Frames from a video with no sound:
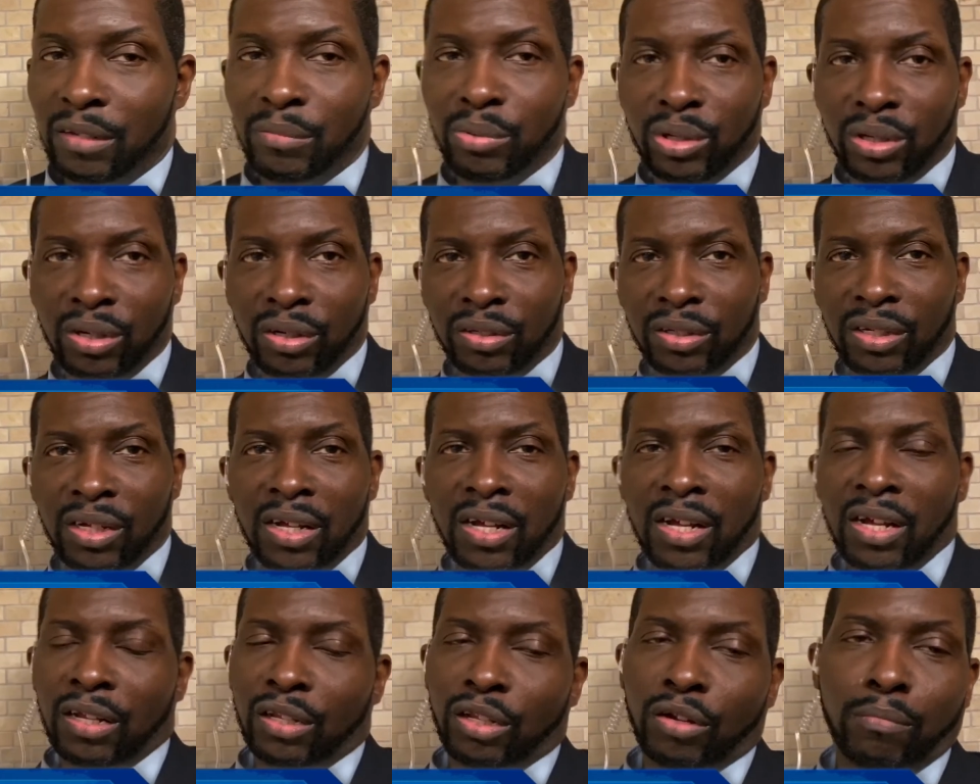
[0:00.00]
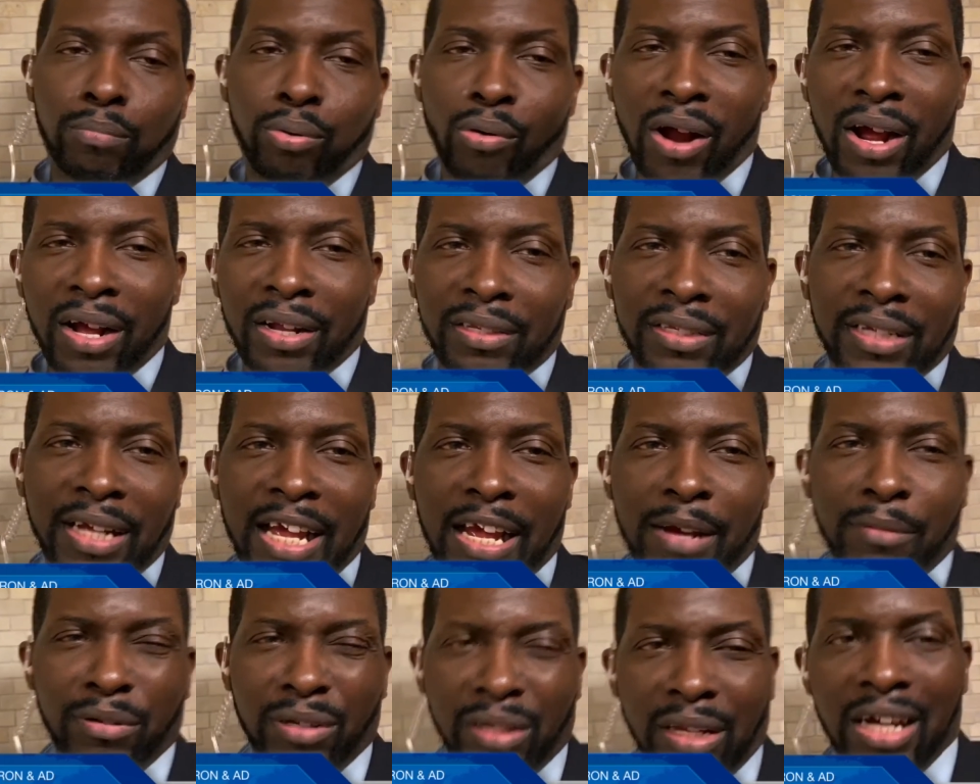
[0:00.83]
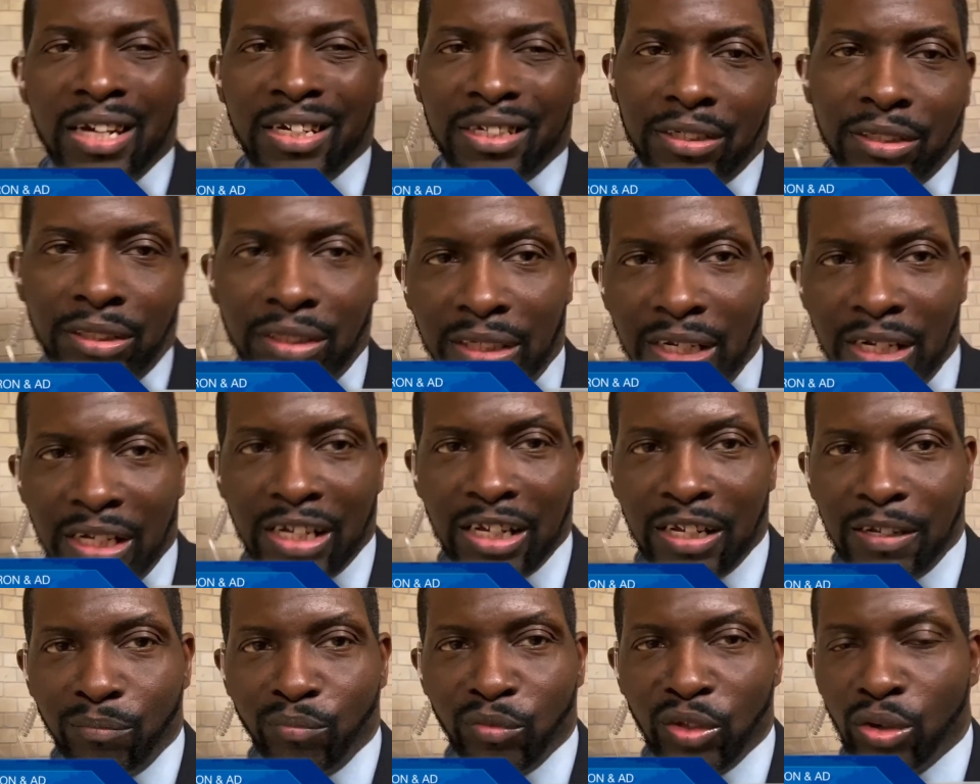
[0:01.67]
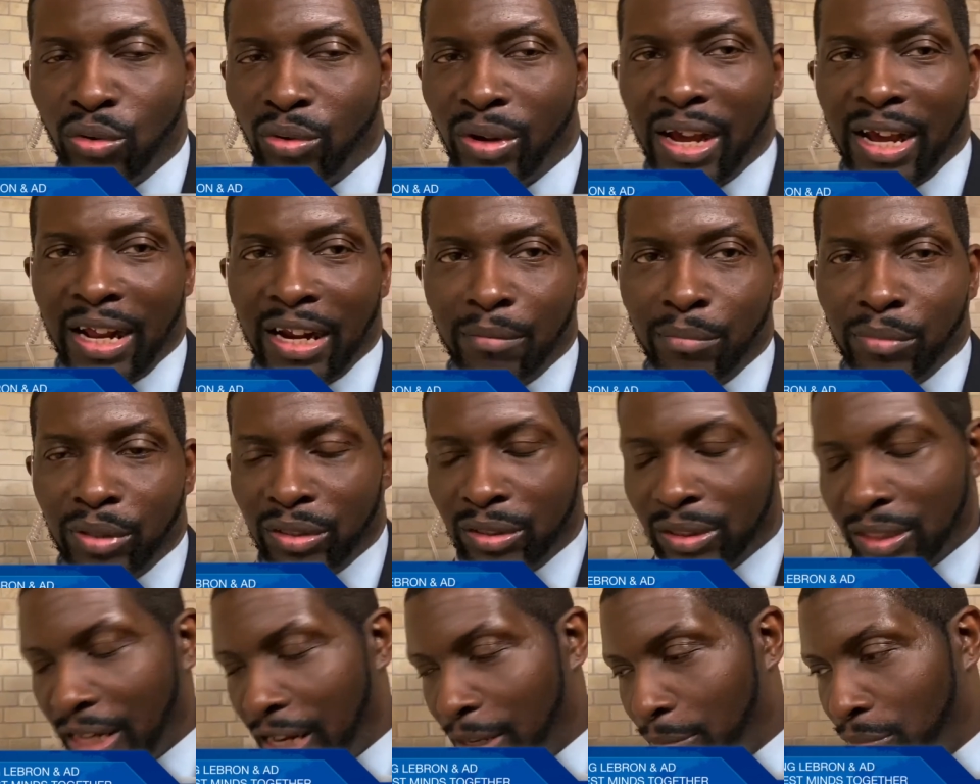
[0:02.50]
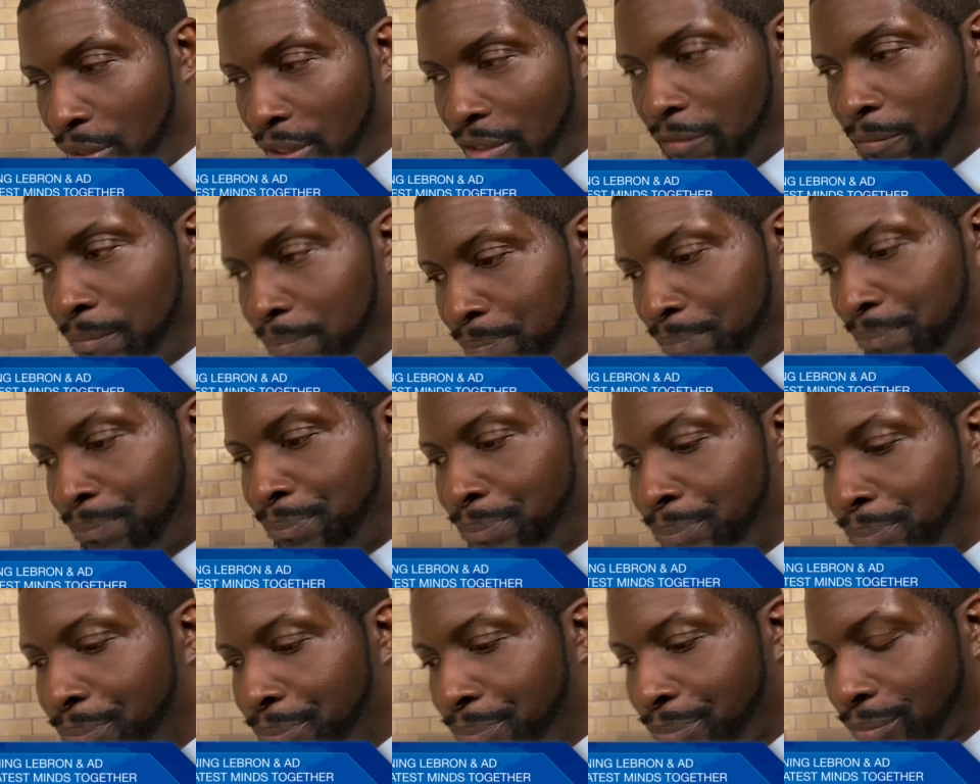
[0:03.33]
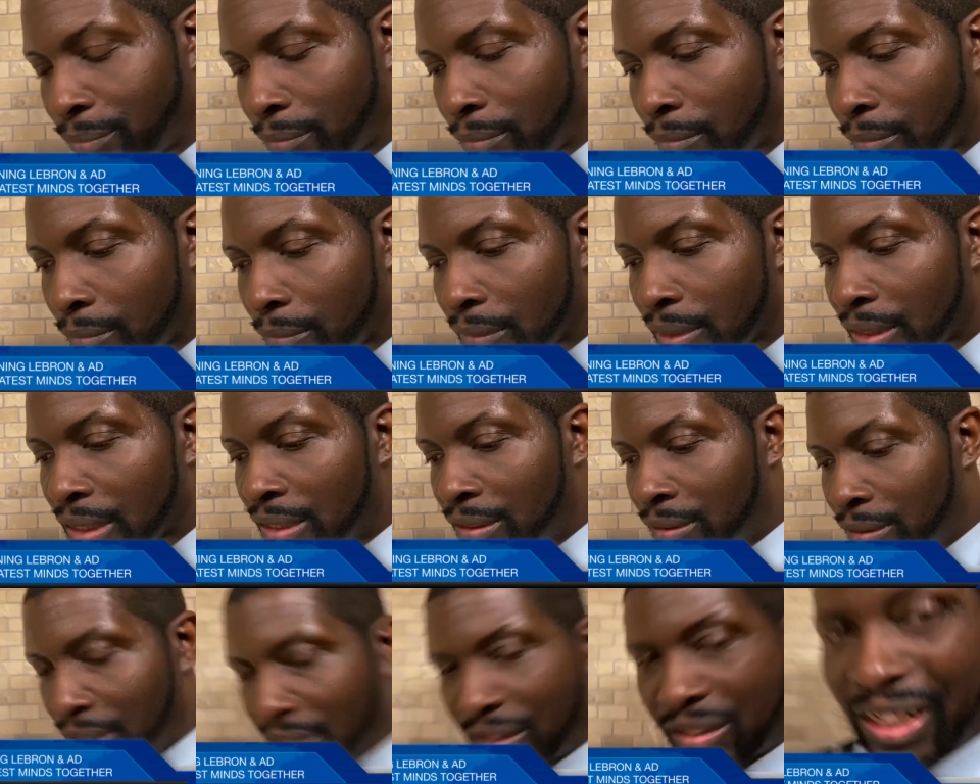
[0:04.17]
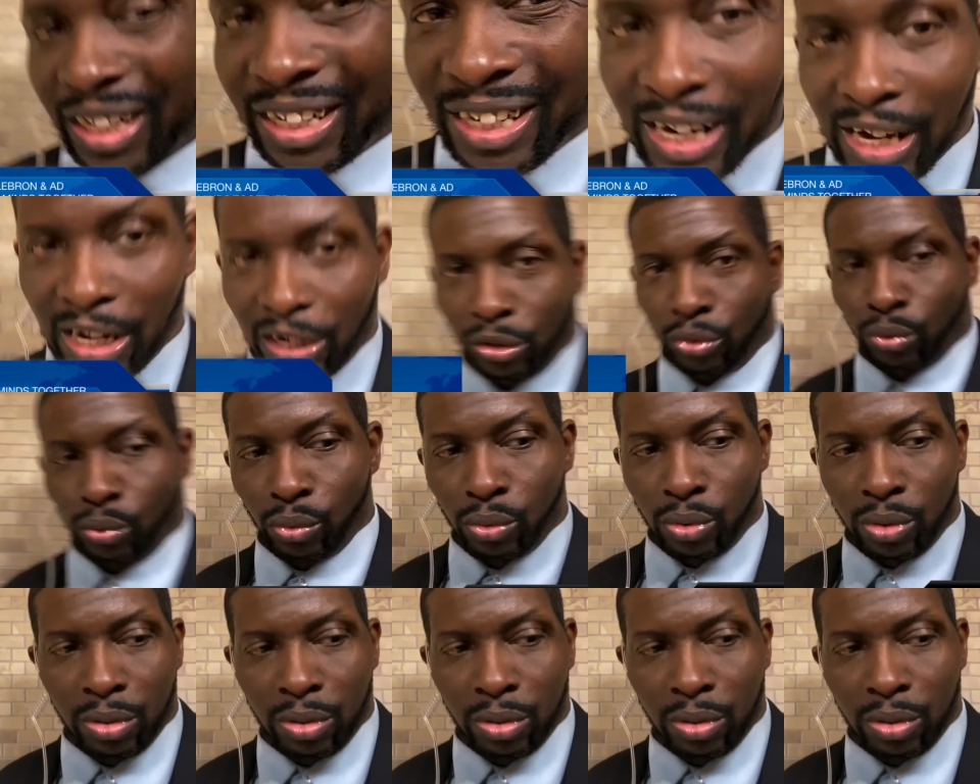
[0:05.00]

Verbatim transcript: because the LeBron time clock is ticking. He don't have that much time left. Just like I do.